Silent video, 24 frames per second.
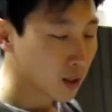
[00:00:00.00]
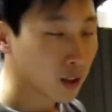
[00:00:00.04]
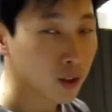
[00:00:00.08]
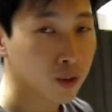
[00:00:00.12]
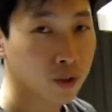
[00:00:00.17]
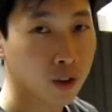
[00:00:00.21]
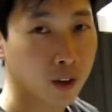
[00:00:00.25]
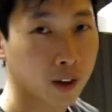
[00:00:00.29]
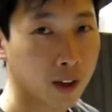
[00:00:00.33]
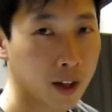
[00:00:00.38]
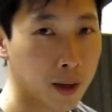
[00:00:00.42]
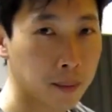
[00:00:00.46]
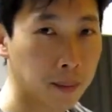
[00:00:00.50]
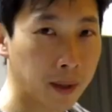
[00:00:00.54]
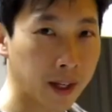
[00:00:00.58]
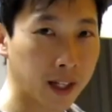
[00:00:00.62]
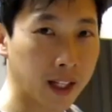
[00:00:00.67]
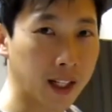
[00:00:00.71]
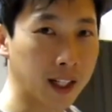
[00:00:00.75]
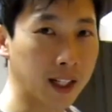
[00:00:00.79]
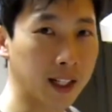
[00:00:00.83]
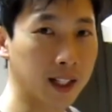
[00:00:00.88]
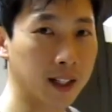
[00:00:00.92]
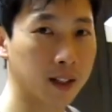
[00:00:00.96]
So I got my
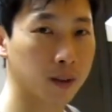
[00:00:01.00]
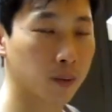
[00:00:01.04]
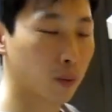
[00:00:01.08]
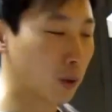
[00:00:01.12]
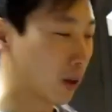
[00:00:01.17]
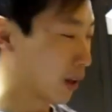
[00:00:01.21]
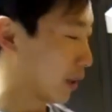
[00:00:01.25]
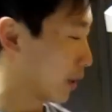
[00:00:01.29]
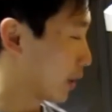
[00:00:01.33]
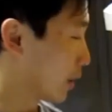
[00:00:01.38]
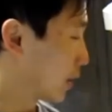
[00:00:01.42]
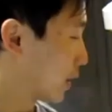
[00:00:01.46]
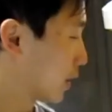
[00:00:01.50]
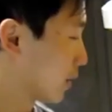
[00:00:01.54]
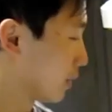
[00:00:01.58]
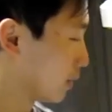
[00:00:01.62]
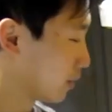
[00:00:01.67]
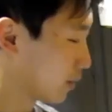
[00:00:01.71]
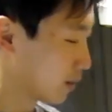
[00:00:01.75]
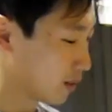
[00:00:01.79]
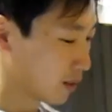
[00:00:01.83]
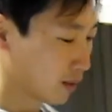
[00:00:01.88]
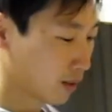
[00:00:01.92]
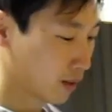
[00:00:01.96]
heated water.
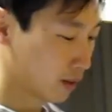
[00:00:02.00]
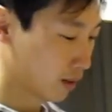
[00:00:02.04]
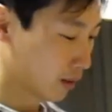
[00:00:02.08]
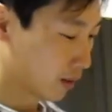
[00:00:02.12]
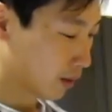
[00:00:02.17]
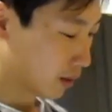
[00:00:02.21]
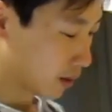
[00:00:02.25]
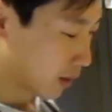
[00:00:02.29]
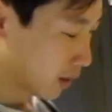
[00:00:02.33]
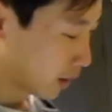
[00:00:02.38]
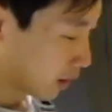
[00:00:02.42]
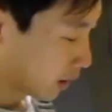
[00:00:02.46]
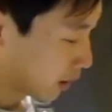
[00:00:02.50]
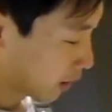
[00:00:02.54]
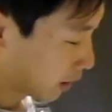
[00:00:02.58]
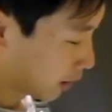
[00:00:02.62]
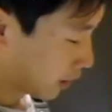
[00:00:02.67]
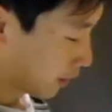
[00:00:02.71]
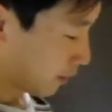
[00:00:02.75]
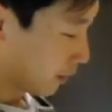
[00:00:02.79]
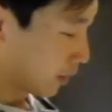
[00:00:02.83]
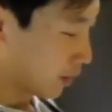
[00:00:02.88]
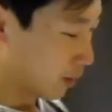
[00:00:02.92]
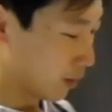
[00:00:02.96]

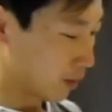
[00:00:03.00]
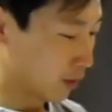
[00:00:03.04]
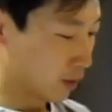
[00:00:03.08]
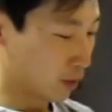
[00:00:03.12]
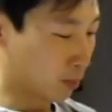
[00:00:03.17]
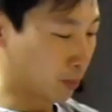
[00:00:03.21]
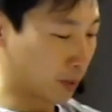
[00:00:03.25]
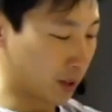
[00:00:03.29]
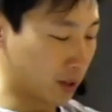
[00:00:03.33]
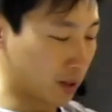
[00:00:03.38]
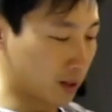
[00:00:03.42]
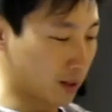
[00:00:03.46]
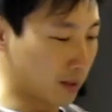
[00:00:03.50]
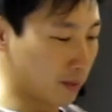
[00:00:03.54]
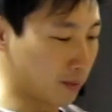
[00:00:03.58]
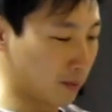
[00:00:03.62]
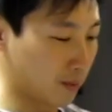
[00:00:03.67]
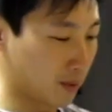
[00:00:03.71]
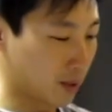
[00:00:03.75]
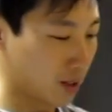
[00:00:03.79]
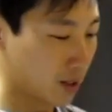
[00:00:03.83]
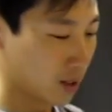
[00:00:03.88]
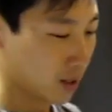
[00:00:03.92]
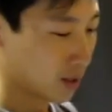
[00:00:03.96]
All I have to do is put
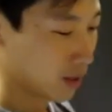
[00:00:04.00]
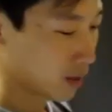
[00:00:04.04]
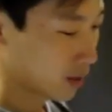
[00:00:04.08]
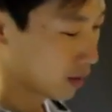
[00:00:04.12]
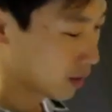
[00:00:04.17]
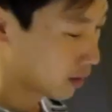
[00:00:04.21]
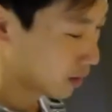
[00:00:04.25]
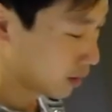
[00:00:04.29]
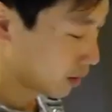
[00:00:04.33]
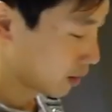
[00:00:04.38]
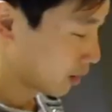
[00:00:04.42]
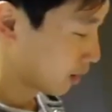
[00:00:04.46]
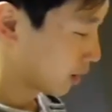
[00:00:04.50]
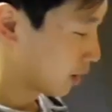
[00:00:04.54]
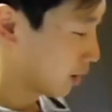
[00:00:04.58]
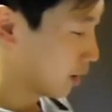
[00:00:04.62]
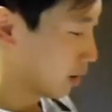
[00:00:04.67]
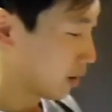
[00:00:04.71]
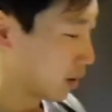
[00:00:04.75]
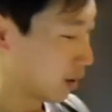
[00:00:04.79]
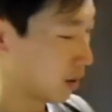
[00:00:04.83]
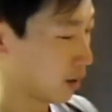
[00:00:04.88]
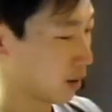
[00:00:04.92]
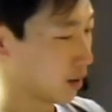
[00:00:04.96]
some
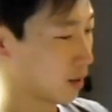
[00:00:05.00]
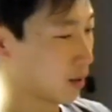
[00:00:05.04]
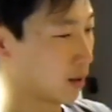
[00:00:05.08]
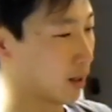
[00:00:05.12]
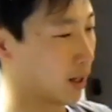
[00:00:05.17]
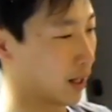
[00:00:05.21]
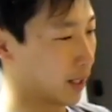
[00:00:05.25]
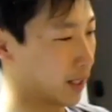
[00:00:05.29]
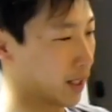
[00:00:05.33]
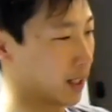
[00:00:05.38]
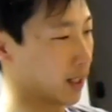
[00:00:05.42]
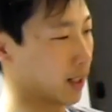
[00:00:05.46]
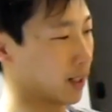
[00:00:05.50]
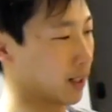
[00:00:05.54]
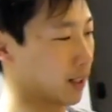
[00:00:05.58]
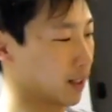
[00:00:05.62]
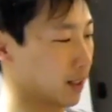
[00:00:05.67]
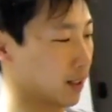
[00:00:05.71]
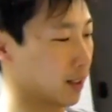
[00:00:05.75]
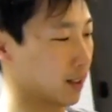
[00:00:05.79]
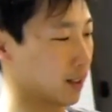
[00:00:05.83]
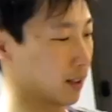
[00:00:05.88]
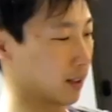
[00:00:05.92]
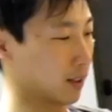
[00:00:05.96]
honey
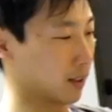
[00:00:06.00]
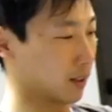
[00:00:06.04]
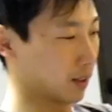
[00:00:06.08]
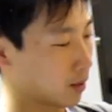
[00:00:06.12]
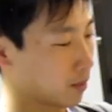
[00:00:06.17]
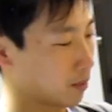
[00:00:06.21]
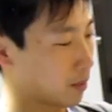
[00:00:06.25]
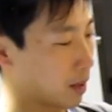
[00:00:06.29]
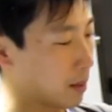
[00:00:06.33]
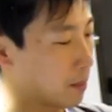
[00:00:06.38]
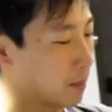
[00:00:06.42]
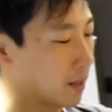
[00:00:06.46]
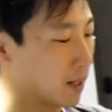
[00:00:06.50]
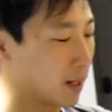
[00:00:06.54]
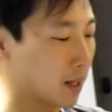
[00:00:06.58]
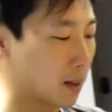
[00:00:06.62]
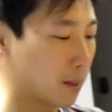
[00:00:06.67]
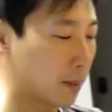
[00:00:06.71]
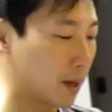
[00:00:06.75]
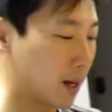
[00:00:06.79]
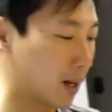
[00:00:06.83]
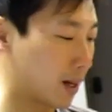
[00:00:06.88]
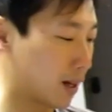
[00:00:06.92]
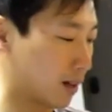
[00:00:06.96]
in. Maybe
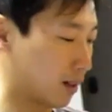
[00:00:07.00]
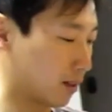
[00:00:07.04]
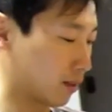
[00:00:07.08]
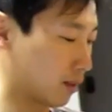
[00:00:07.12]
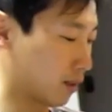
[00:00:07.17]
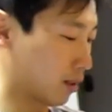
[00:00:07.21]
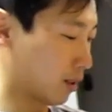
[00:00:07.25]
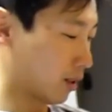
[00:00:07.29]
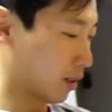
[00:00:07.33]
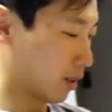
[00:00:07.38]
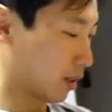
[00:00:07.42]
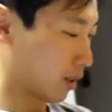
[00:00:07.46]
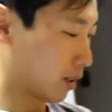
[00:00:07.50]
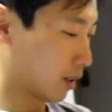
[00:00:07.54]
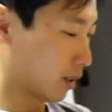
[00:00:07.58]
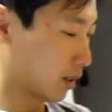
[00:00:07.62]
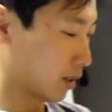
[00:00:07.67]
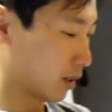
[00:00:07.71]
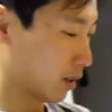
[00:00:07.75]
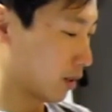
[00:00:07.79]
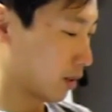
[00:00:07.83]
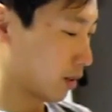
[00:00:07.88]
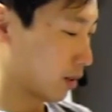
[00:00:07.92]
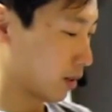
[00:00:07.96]
about,
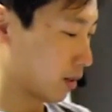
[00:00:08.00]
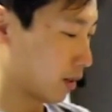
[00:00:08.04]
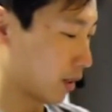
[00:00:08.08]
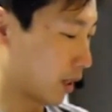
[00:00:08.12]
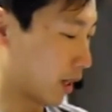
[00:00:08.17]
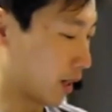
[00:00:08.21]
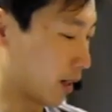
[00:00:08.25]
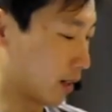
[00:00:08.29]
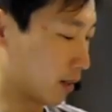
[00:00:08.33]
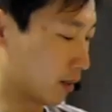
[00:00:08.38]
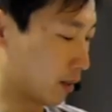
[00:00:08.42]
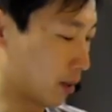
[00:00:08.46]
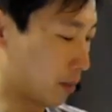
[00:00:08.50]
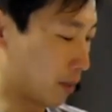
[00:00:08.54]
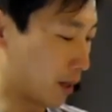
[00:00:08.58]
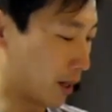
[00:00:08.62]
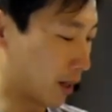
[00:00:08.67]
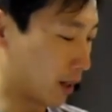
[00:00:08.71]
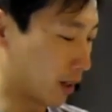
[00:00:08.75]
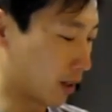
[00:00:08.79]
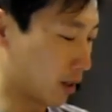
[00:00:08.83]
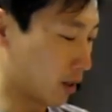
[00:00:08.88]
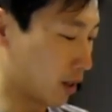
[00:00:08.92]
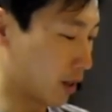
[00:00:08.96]
I don't know,
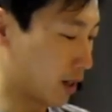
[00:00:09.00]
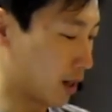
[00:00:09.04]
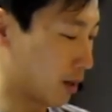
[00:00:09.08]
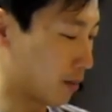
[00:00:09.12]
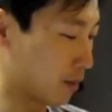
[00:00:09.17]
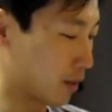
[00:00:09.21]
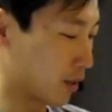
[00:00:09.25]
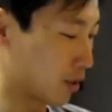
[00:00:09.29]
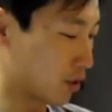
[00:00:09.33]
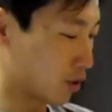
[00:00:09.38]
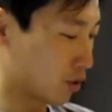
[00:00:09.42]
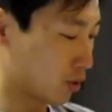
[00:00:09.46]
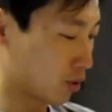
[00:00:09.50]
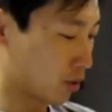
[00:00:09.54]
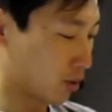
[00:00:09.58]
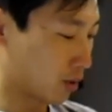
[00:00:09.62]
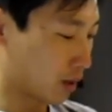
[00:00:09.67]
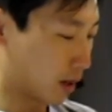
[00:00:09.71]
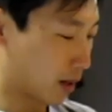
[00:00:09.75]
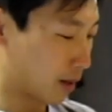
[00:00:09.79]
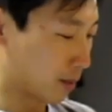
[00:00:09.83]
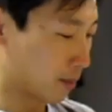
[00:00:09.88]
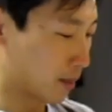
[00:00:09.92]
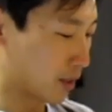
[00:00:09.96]
depending on how
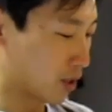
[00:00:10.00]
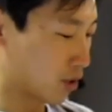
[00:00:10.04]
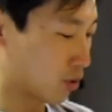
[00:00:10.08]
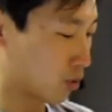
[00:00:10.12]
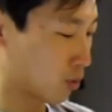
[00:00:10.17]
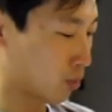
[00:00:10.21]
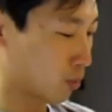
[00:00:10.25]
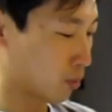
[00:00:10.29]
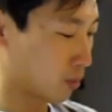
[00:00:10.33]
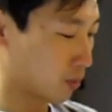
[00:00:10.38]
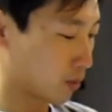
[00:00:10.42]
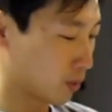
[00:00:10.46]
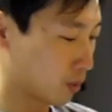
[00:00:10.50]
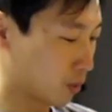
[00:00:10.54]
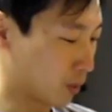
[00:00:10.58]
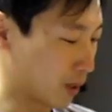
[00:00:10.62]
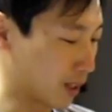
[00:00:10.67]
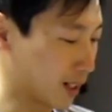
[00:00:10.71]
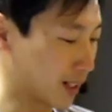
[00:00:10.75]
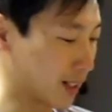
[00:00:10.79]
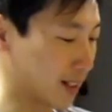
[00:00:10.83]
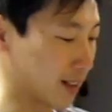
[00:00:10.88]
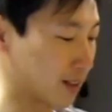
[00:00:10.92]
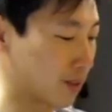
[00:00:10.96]
much how much
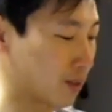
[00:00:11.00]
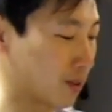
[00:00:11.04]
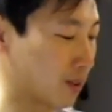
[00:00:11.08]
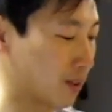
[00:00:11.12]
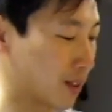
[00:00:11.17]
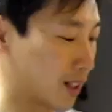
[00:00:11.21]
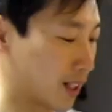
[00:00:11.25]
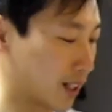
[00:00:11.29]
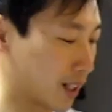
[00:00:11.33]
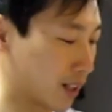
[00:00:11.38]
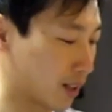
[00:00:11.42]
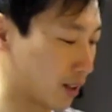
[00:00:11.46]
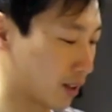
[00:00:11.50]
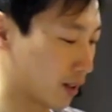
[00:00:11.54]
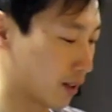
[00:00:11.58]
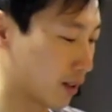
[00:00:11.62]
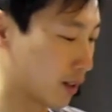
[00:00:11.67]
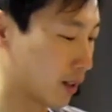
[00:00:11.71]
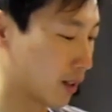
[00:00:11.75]
sweetness you like.